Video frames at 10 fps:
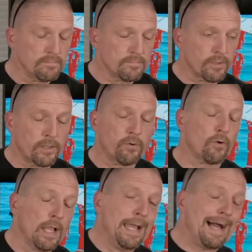pretty
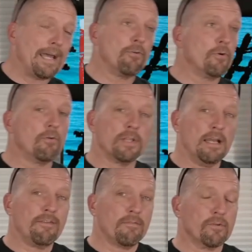cool. I don't know that
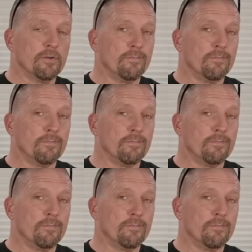I've ever